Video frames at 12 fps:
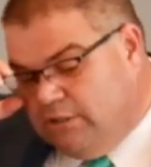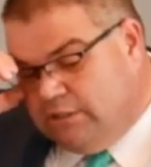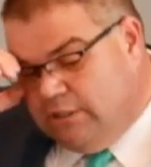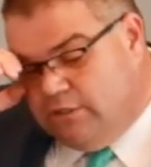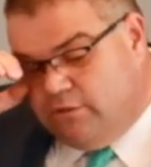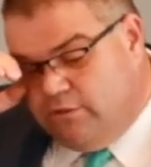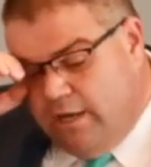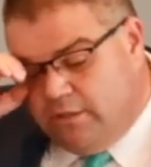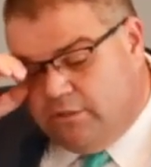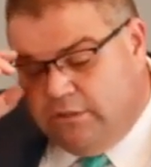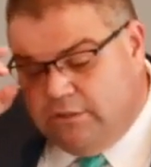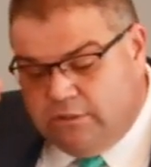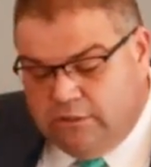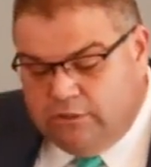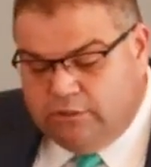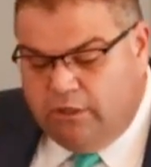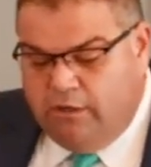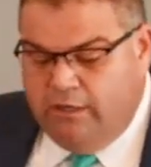instructions
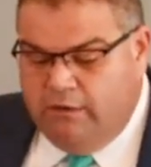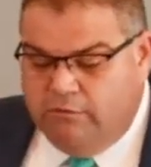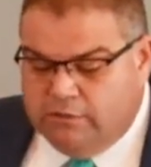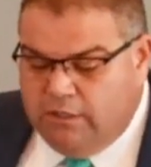concerning was the